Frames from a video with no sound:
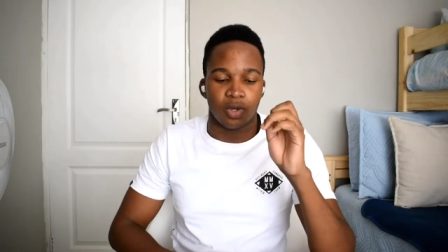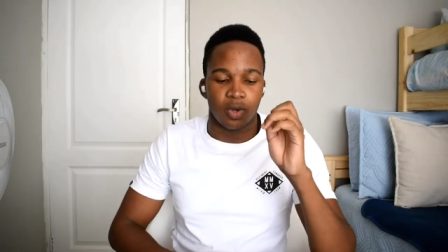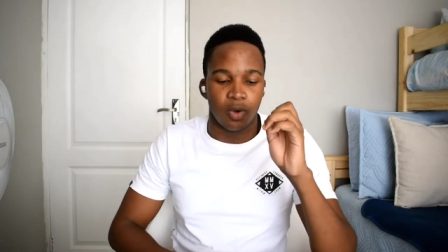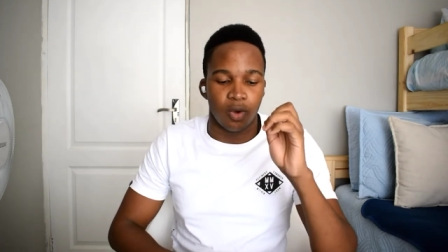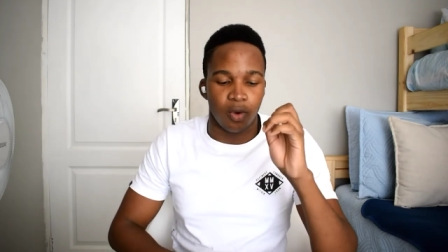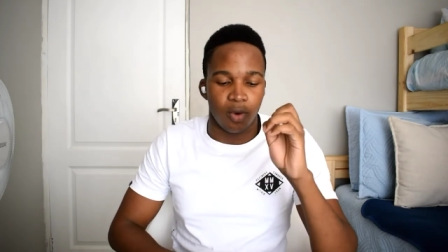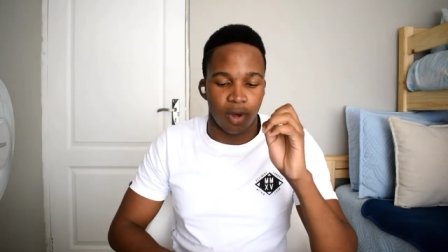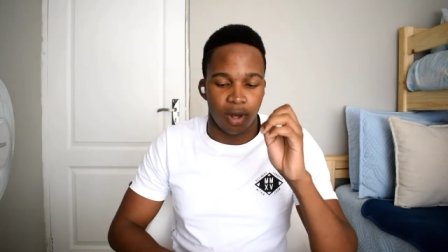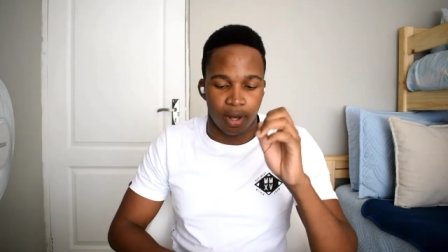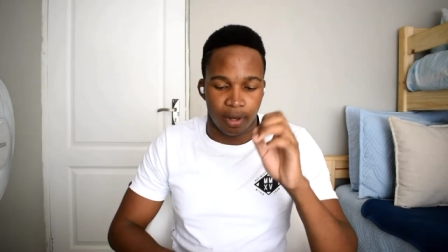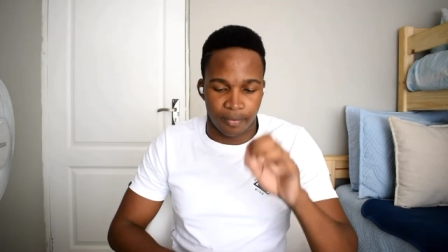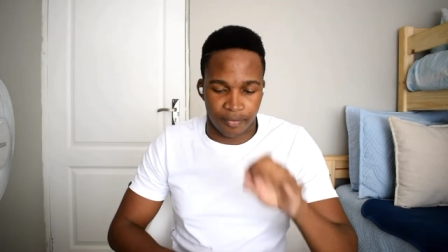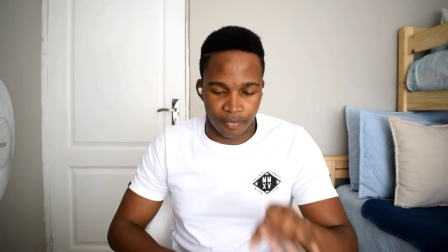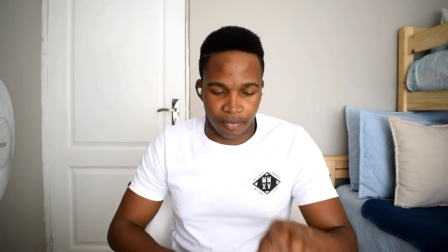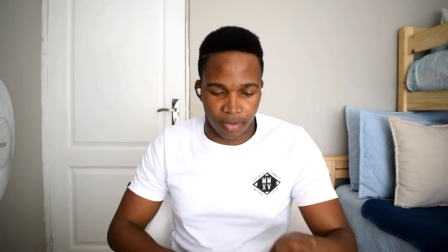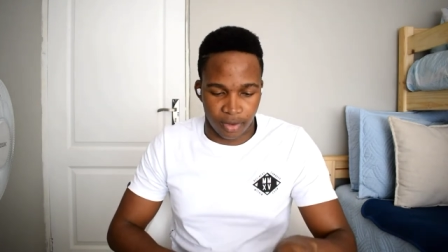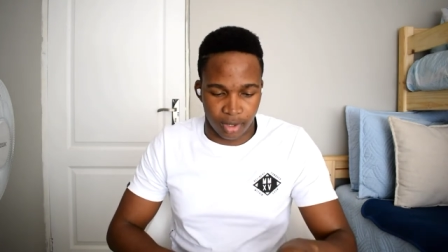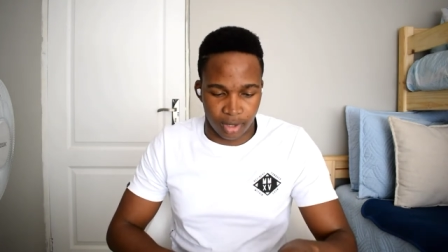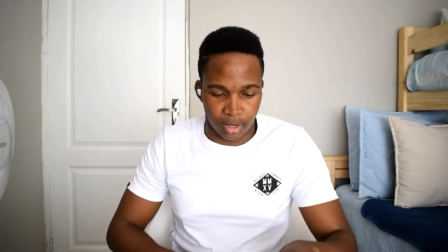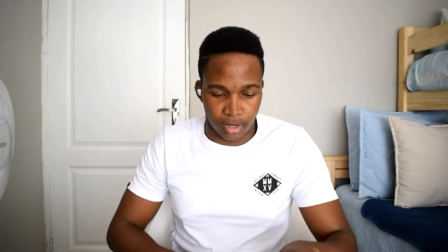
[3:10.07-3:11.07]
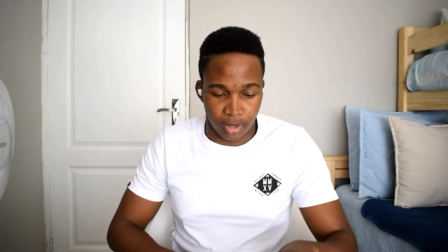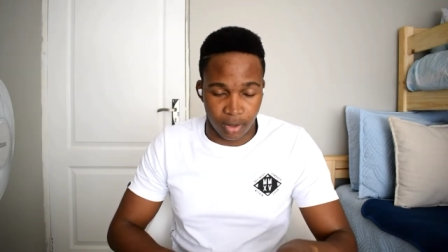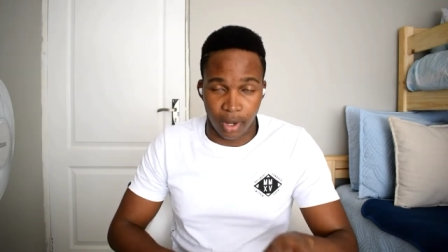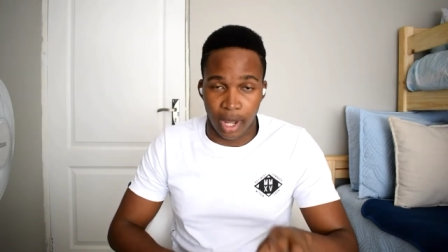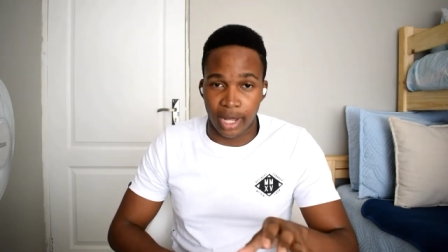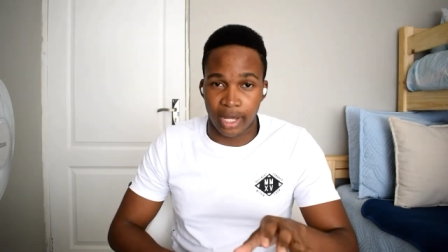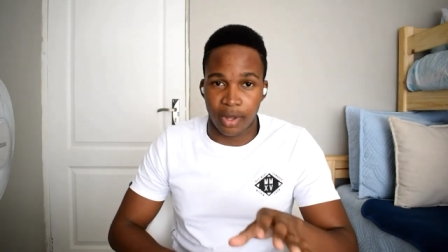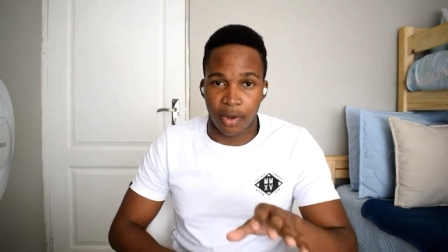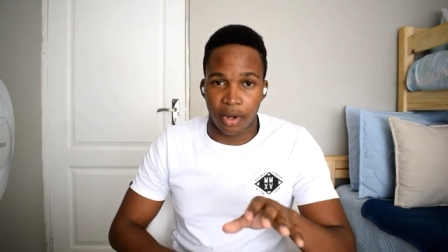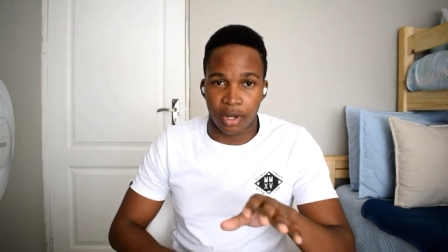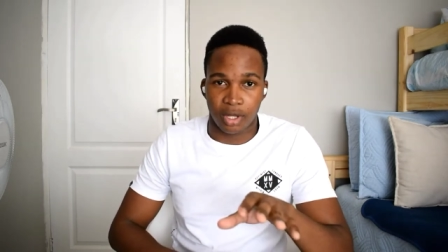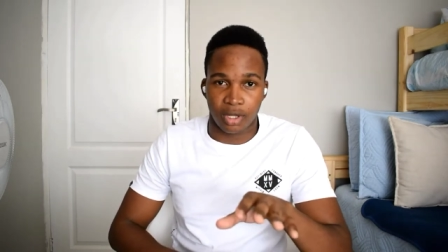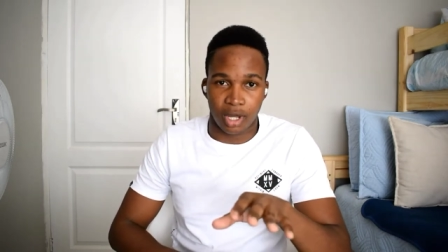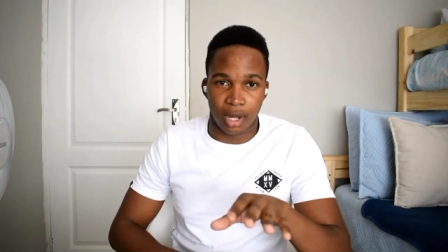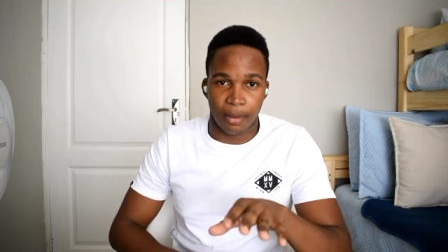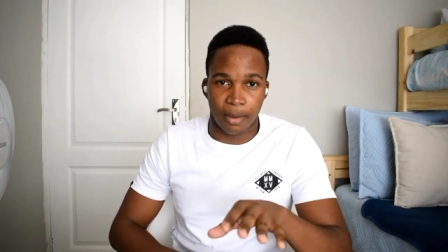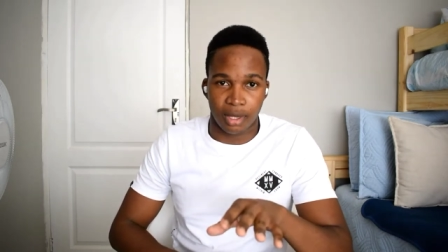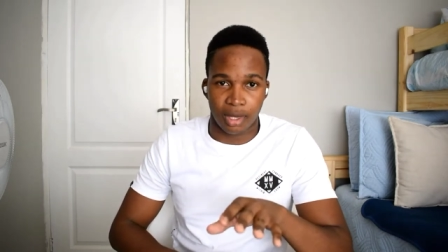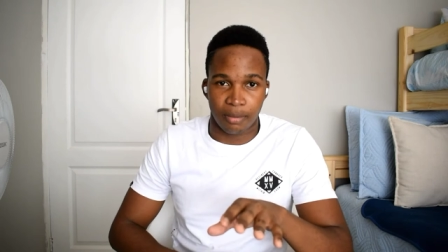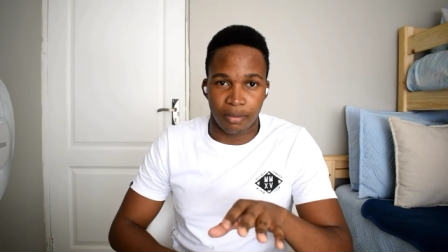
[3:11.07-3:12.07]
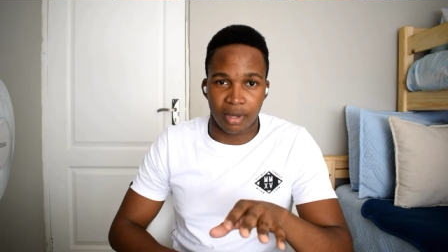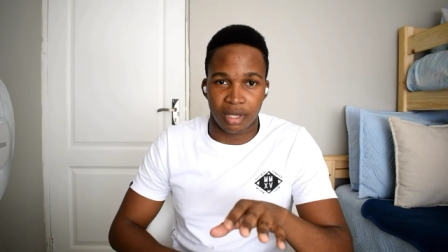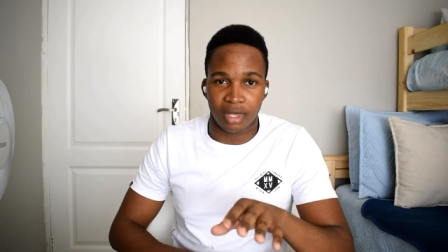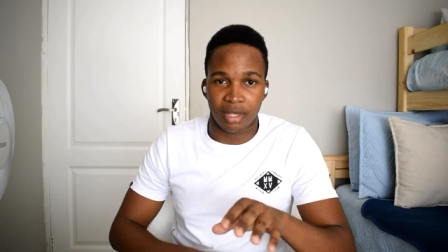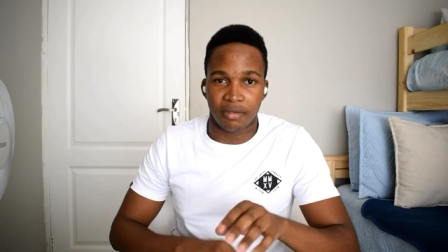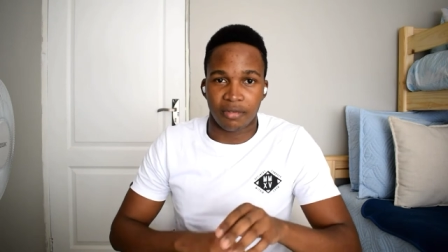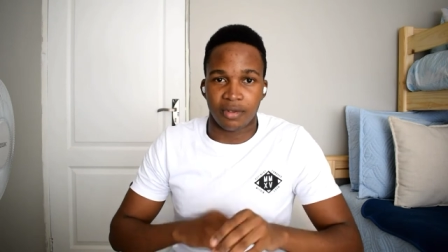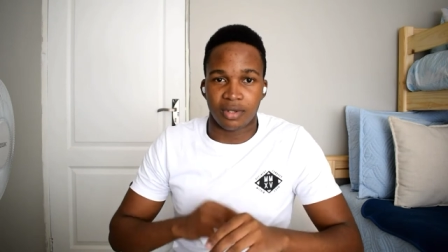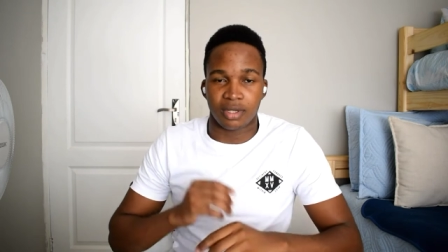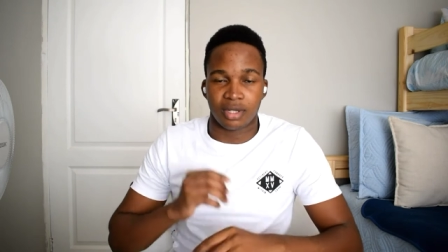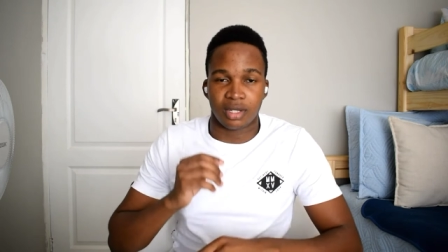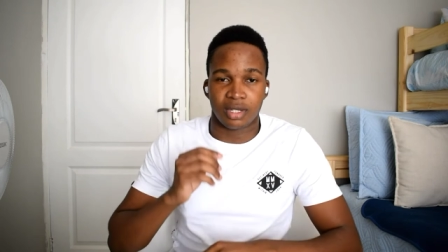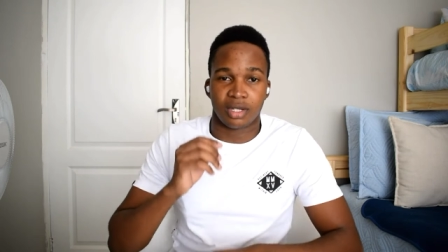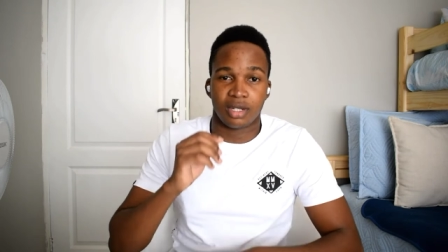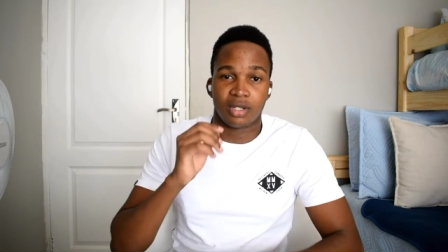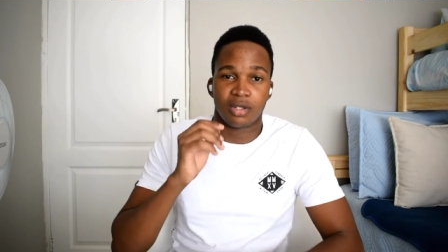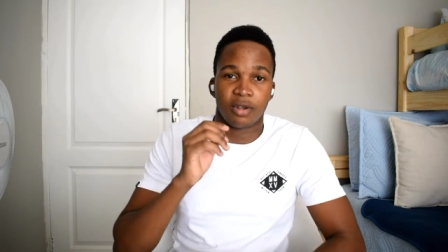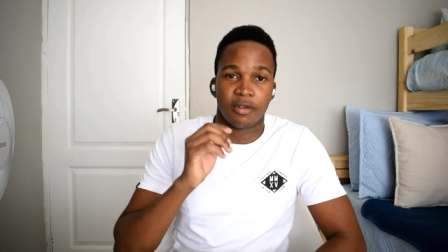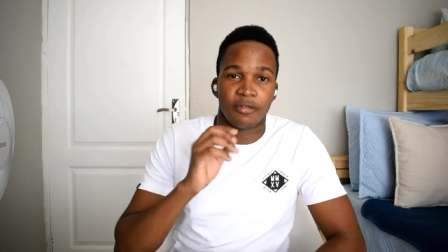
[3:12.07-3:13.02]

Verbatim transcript: So, so right now we're going to talk about the big differences.